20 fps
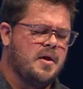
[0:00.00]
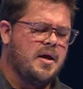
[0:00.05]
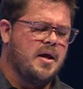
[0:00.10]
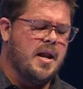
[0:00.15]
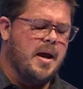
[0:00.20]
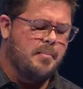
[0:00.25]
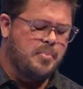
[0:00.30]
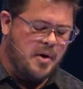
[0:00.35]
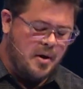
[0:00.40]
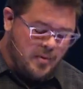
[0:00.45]

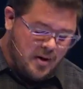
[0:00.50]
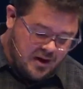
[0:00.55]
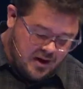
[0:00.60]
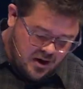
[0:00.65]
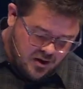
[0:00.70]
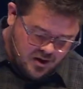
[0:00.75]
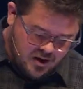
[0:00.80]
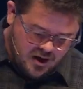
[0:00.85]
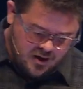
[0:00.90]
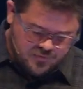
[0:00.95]
And I pray right
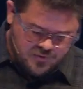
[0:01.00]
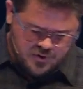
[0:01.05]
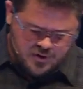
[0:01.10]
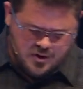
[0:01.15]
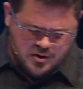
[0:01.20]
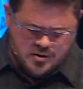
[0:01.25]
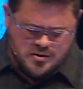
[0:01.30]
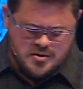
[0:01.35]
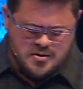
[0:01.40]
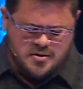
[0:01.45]
now, God, for
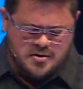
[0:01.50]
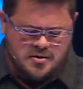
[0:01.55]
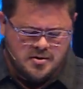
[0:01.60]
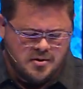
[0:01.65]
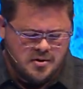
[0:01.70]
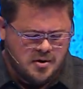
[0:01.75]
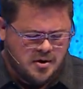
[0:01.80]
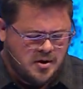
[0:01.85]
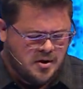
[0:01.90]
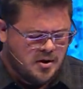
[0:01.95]
those
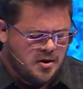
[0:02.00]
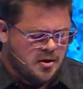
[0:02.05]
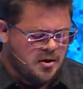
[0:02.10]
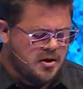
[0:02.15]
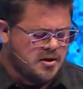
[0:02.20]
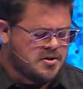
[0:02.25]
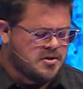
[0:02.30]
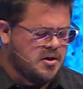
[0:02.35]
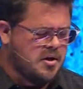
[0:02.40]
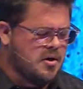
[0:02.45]

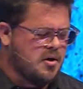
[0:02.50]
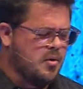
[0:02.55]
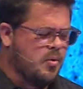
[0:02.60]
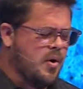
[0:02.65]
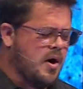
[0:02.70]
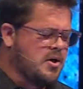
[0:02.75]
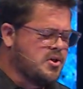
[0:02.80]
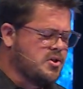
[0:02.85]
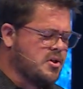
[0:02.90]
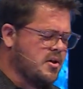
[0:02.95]
listening or
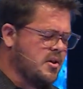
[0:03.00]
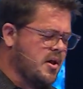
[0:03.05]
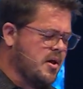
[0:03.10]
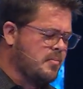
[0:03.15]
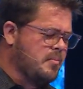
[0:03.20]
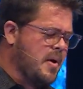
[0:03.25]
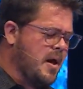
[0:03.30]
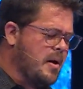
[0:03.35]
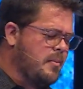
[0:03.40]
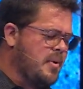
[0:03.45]
watching
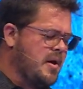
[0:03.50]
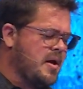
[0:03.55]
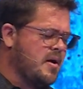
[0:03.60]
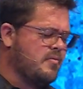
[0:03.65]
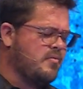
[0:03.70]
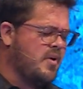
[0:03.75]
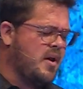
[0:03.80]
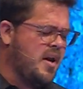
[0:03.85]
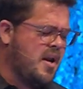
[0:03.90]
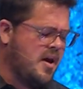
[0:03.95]
that maybe
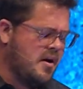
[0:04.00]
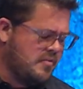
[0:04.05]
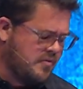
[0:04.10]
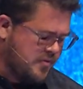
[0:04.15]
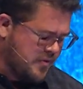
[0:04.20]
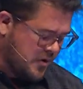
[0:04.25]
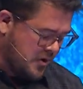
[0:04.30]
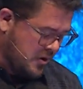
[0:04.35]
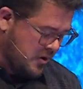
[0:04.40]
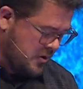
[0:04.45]
have
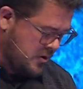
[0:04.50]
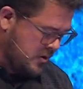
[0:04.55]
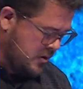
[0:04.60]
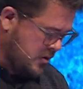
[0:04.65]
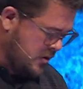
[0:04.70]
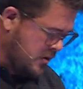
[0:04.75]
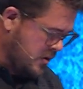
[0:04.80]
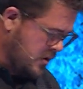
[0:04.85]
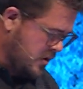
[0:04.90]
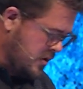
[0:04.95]
never
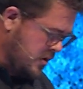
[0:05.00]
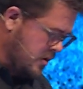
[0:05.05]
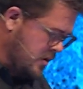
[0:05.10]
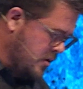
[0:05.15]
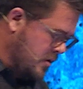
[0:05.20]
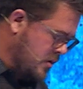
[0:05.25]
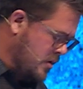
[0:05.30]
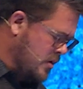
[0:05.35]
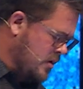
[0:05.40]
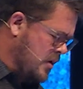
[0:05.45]

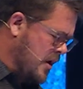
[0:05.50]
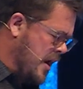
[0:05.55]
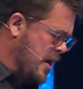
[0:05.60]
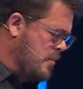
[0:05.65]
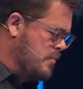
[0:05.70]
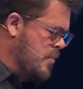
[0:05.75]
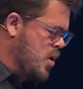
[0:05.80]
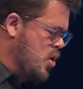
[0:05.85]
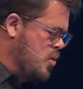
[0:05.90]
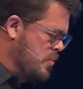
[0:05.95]
had
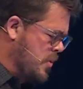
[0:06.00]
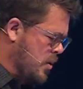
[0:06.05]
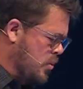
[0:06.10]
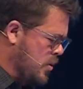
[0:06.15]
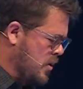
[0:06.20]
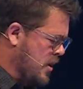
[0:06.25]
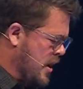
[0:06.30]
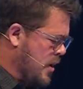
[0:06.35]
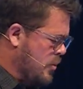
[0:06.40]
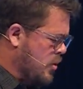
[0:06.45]
a moment
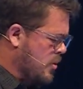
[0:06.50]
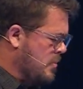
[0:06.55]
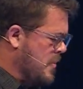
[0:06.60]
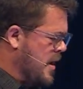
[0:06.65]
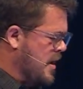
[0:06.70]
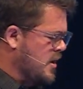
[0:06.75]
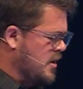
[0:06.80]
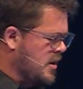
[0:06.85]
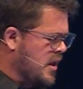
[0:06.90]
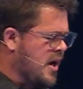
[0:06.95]
where they were
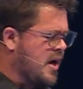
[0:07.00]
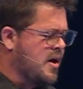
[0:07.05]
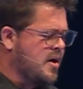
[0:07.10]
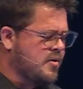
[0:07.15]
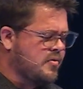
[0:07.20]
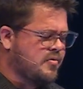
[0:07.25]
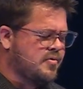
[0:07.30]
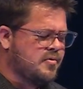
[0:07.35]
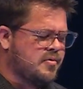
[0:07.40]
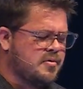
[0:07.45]
made
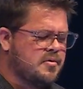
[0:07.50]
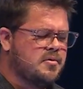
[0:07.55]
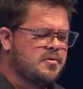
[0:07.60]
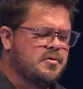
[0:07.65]
alive.